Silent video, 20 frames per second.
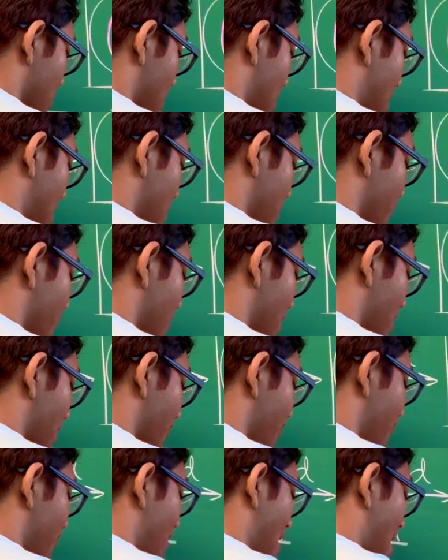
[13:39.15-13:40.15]
kind of like a
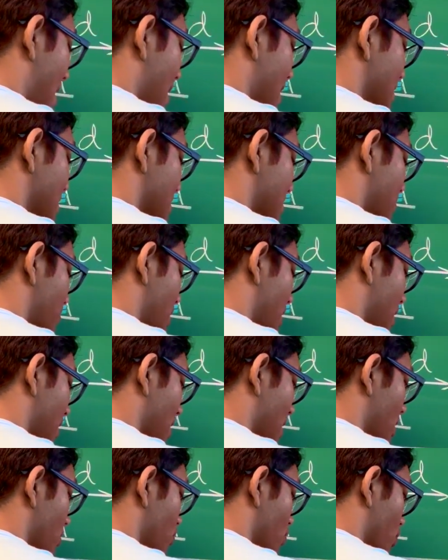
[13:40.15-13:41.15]
fan
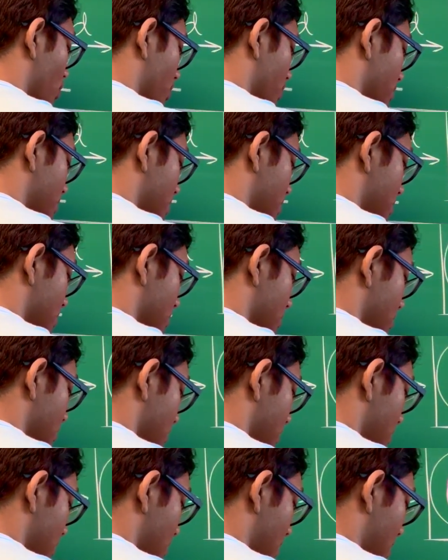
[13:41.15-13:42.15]
spreading outwards
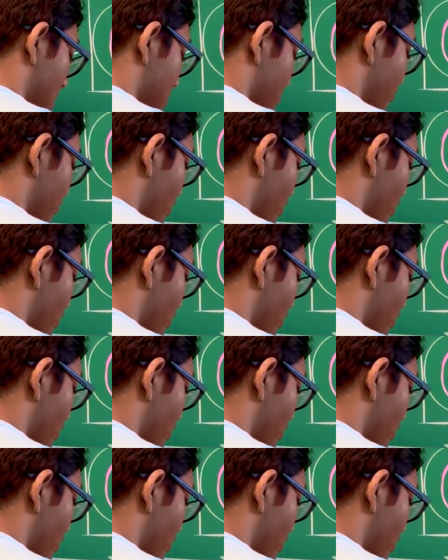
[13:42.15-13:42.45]
as